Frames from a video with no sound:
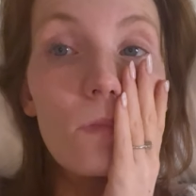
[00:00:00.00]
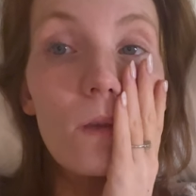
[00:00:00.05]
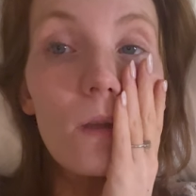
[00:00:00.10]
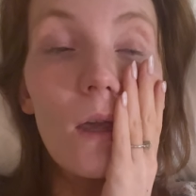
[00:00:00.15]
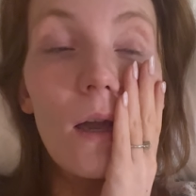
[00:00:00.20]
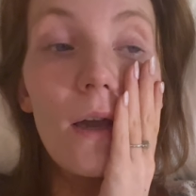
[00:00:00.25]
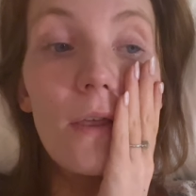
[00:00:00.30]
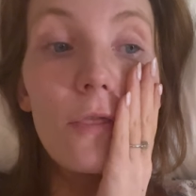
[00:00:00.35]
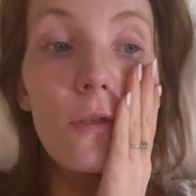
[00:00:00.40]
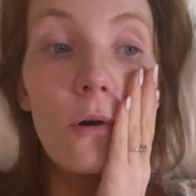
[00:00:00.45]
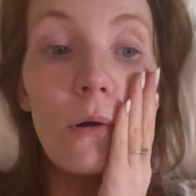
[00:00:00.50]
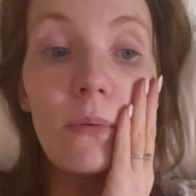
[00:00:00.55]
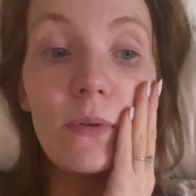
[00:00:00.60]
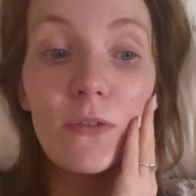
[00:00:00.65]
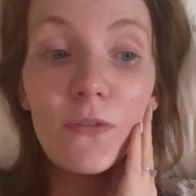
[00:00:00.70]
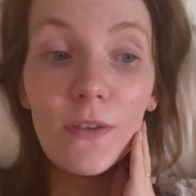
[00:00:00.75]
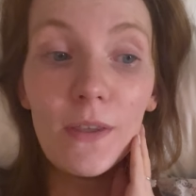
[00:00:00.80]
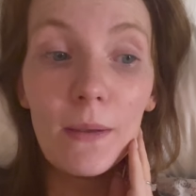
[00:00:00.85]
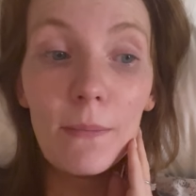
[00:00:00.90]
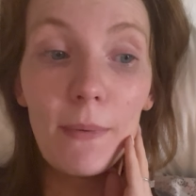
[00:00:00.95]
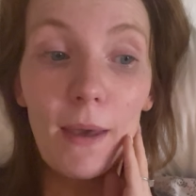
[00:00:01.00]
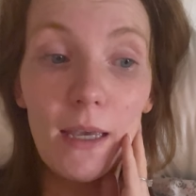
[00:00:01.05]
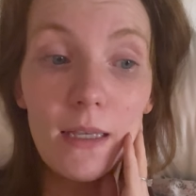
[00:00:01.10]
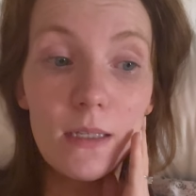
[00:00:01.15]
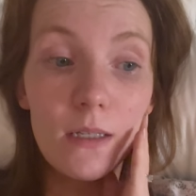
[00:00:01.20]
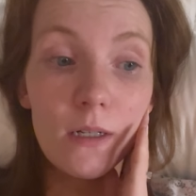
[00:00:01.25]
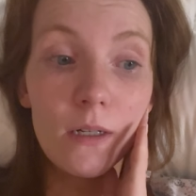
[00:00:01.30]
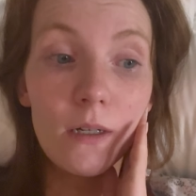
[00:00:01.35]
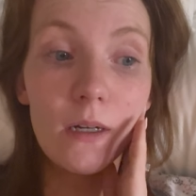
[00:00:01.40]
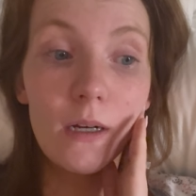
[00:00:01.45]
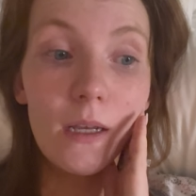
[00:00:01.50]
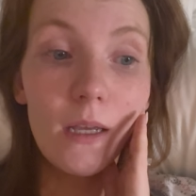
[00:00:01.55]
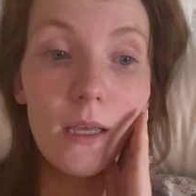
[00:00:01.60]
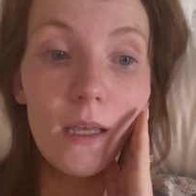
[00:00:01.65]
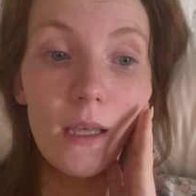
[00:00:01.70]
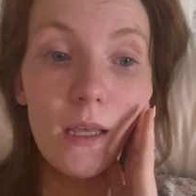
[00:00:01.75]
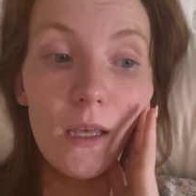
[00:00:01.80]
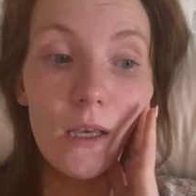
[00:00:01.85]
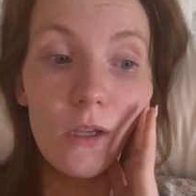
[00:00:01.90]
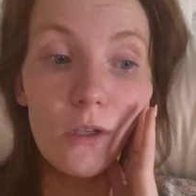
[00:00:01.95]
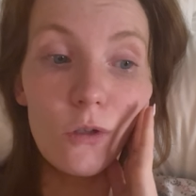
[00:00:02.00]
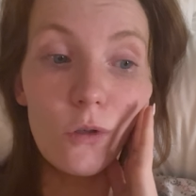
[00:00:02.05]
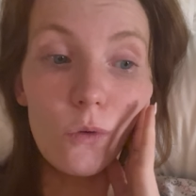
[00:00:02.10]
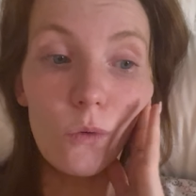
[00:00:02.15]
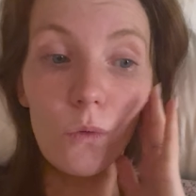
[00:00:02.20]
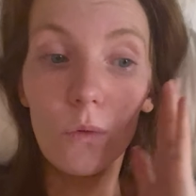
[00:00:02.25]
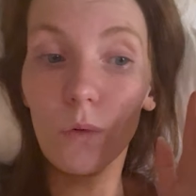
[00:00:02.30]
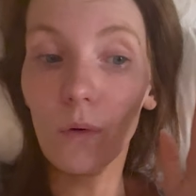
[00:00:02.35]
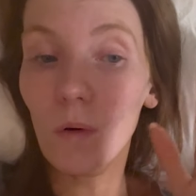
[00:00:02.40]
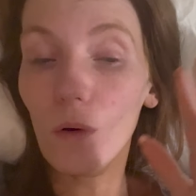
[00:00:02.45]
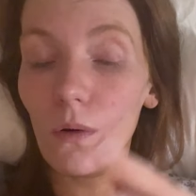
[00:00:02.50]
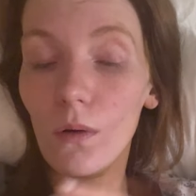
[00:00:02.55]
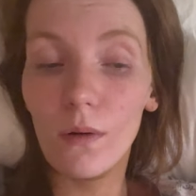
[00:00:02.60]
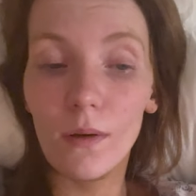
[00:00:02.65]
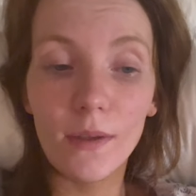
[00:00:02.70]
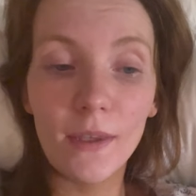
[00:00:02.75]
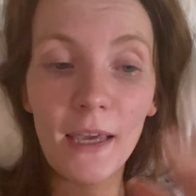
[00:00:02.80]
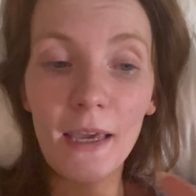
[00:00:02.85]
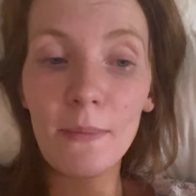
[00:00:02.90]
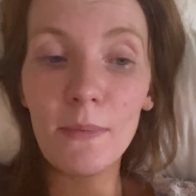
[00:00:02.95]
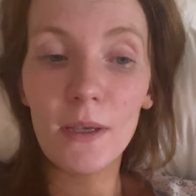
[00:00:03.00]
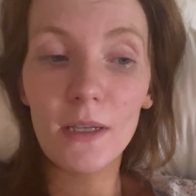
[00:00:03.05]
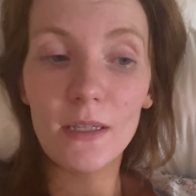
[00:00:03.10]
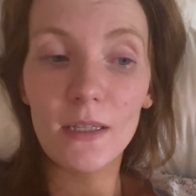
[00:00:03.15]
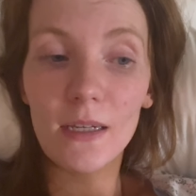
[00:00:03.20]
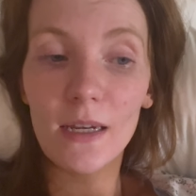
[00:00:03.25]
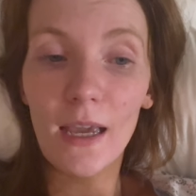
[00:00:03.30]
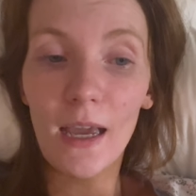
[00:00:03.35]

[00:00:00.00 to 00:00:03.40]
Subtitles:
I thought I was feeling better, so came yesterday,